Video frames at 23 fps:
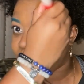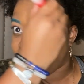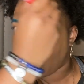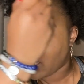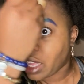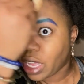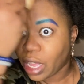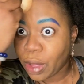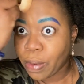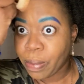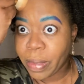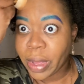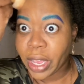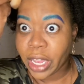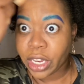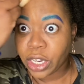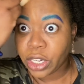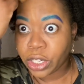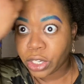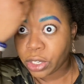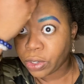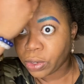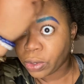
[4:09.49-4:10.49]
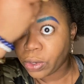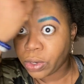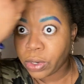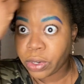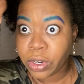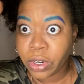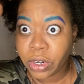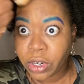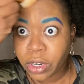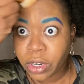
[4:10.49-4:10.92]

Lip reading: It makes sure